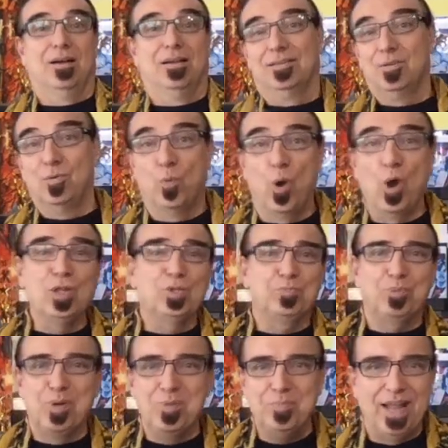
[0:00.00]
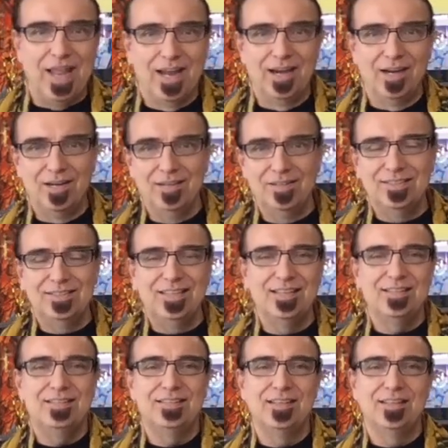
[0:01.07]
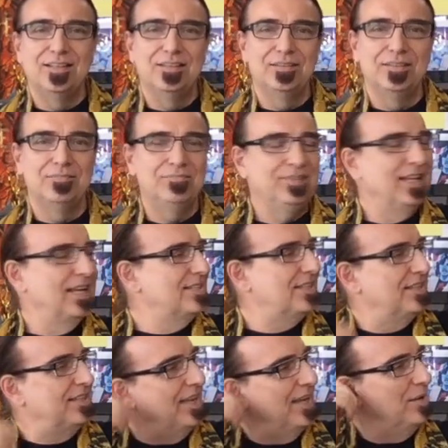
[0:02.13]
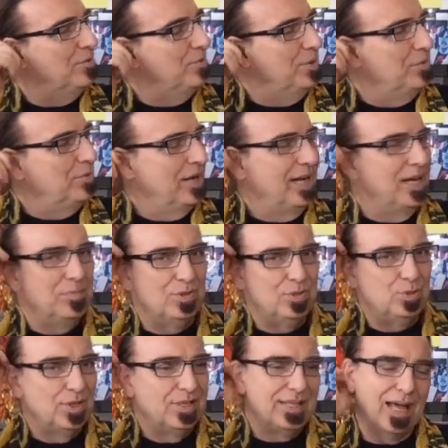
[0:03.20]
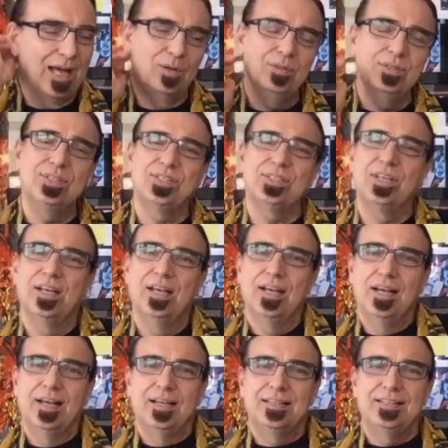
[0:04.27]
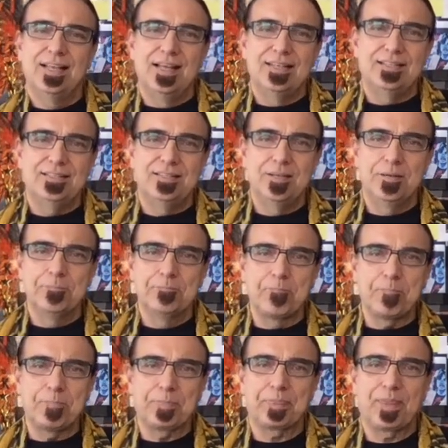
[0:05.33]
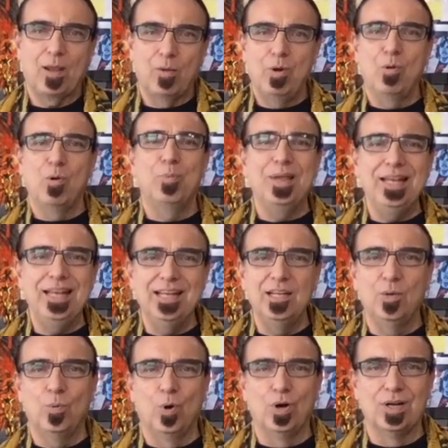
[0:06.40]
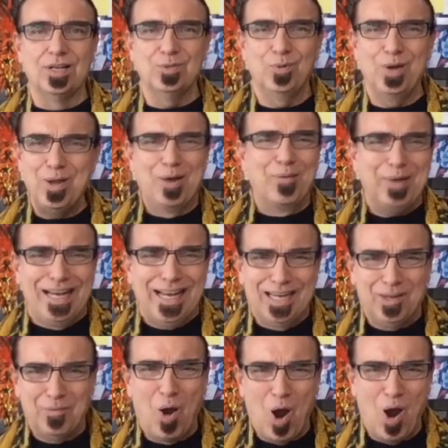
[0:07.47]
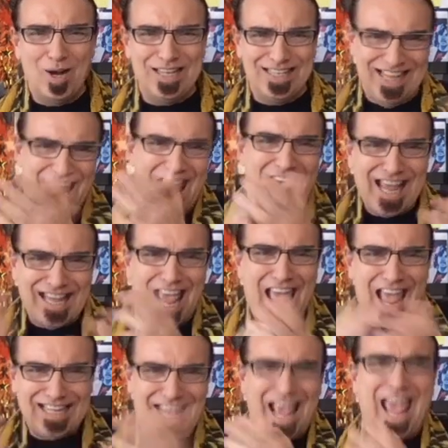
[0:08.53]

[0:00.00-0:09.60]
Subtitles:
the world premiere that yesterday we were able to announce that we were winning an award. We were winning an award! Yeah, yeah,